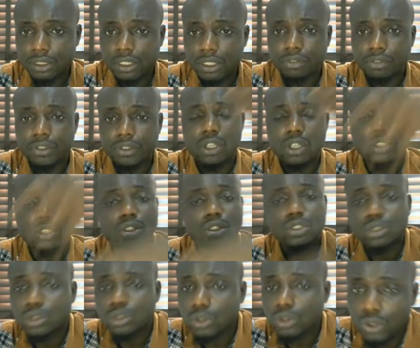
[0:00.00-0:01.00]
If it doesn't
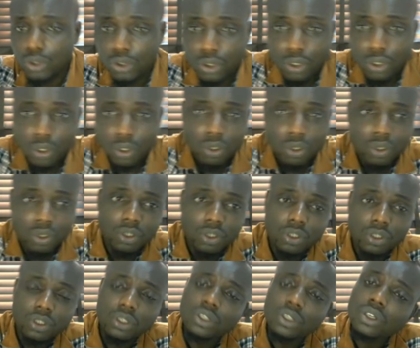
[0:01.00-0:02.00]
suit your
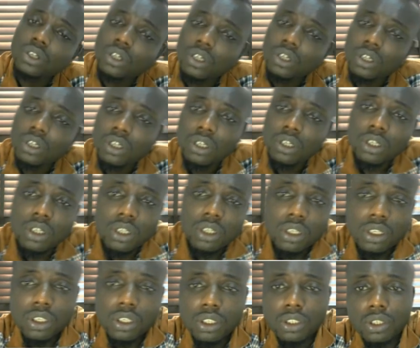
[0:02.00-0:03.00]

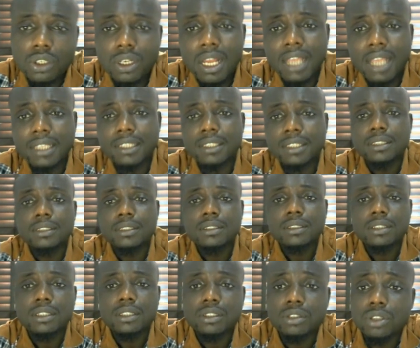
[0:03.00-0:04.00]
liking,
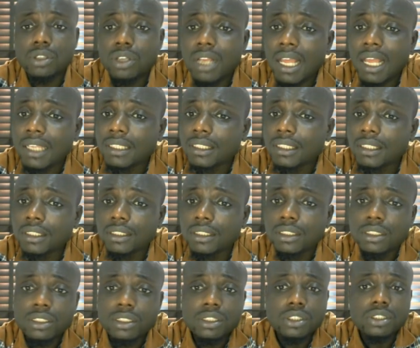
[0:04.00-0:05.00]
you don't like it,
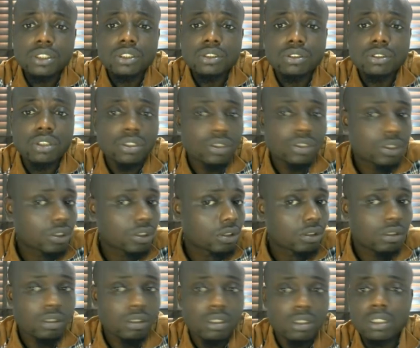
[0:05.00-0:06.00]
just
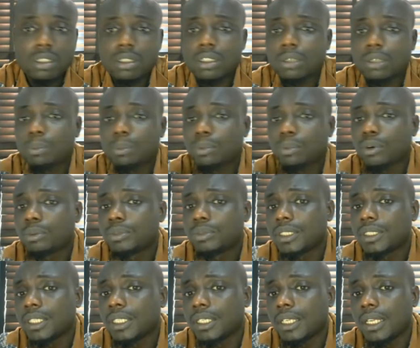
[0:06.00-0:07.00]
prompt
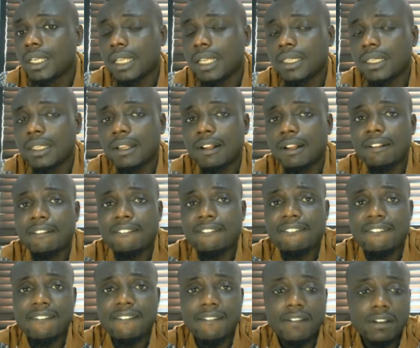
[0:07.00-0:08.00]
it again and tell
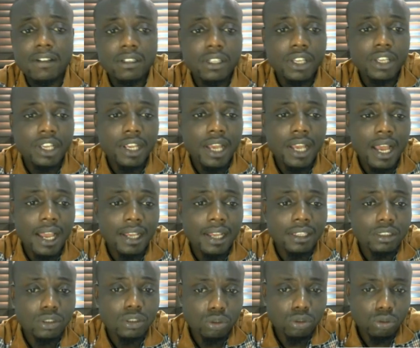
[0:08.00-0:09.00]
the
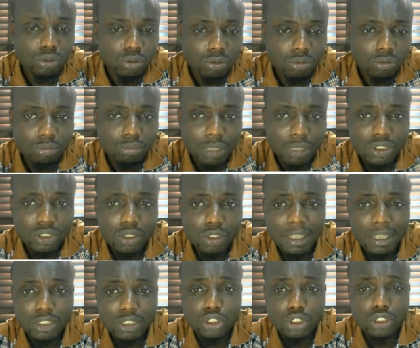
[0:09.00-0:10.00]
AI to make some
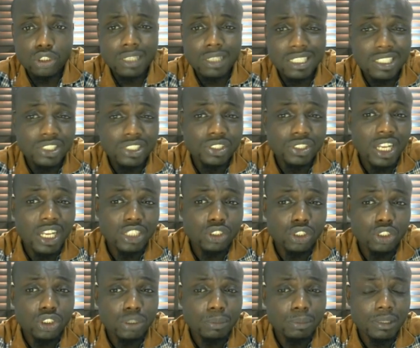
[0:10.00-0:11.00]
necessary
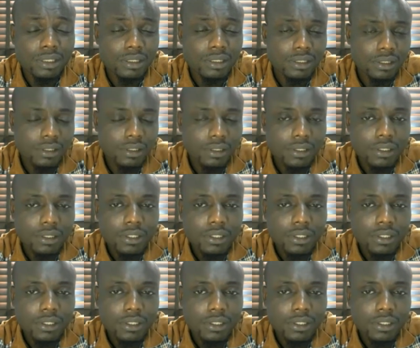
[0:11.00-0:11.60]
adjustments.